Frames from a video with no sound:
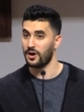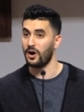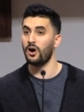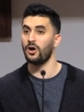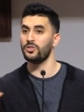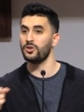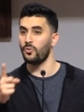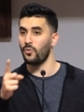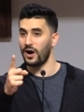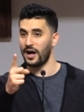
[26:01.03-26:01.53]

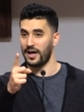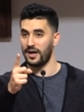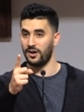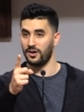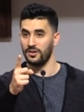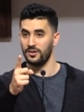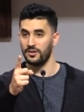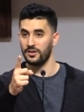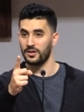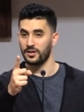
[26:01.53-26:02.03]
All the
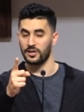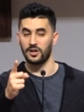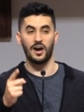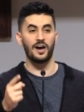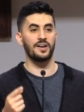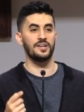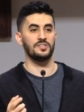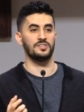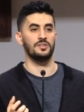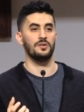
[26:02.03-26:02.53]
while,
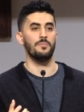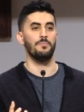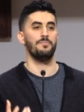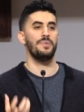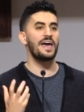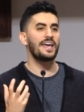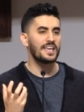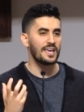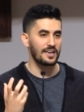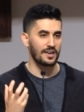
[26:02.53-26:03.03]
God is
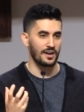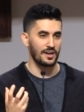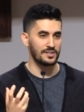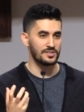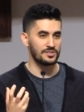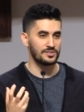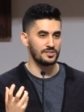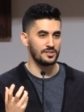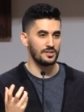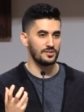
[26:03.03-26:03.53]
begging
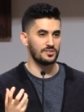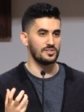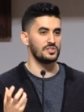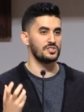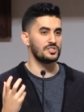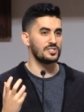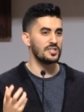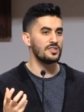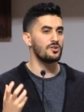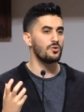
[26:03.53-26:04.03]
us to
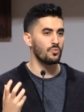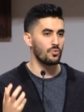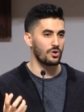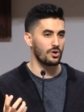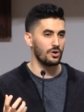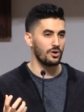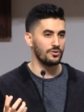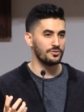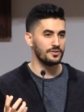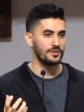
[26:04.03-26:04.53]
see the
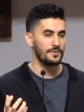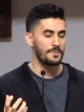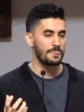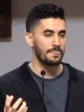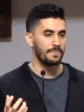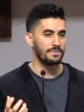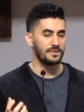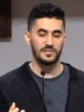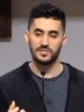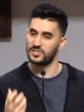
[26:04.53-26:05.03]
world,
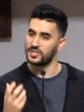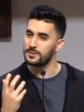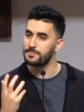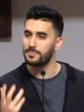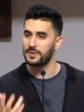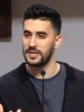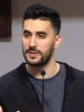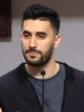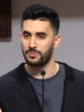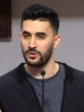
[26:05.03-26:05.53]
to see
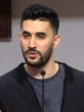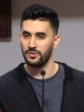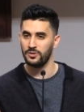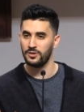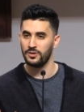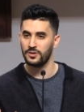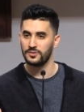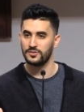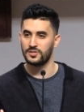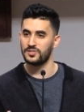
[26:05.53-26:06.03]

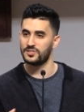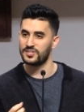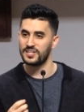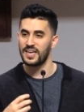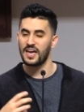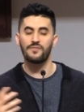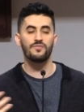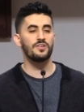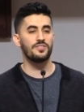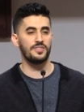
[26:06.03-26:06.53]
people, to
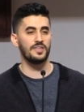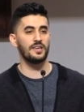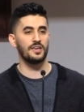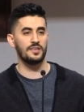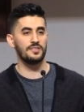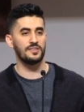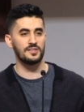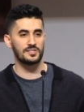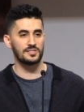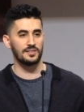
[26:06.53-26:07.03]
see everything
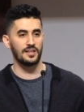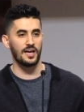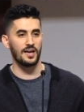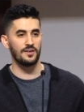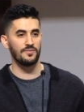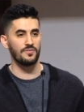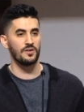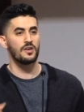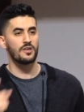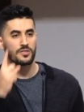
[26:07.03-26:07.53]
in this
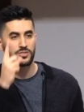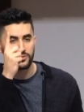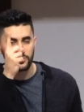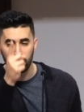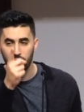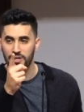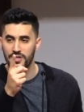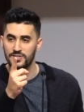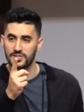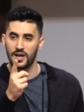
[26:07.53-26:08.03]
life
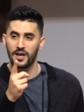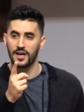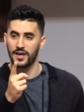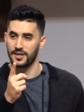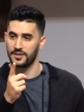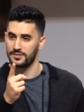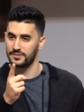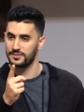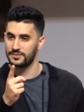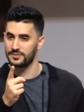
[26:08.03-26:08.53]
through His
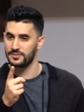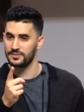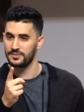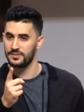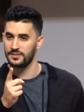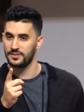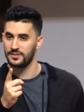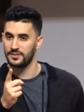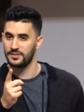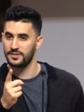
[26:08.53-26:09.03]
eyes.
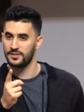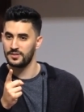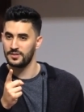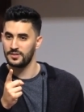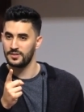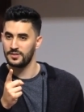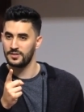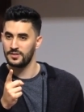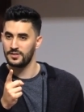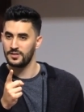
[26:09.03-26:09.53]

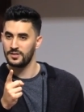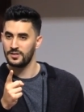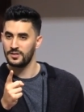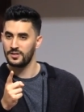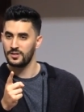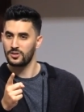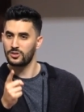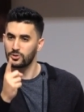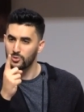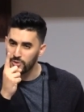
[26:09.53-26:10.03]

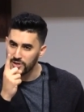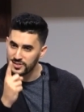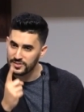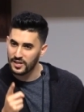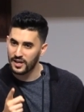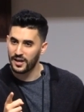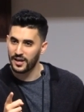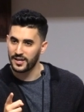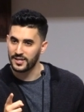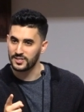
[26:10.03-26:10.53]
Through His
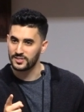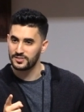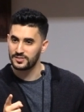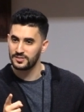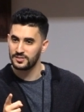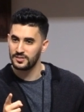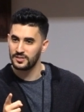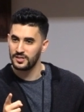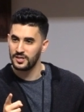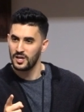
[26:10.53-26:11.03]
eyes.
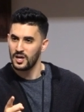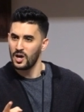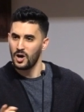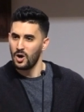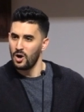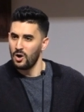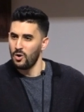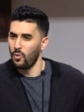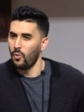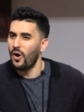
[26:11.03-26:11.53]

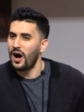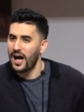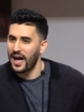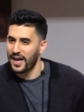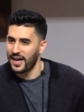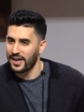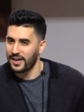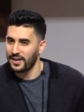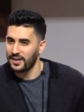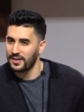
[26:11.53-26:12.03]

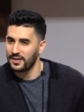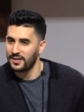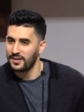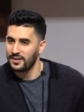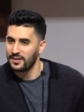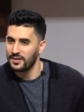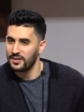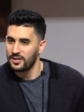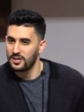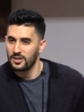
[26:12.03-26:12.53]
Why?
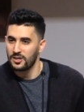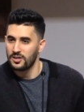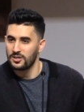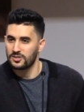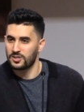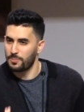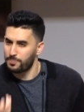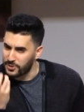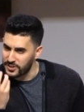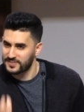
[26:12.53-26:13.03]

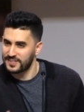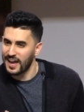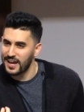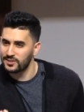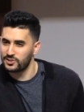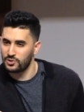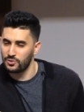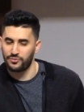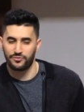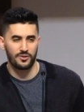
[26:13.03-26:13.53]
To
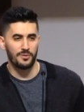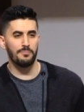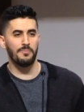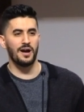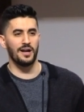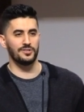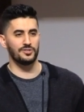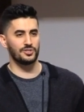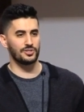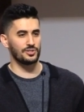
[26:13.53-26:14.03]
protect you from
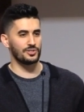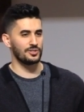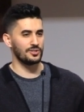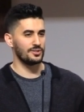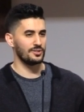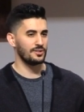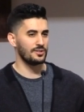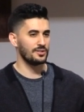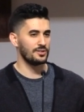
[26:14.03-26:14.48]
much,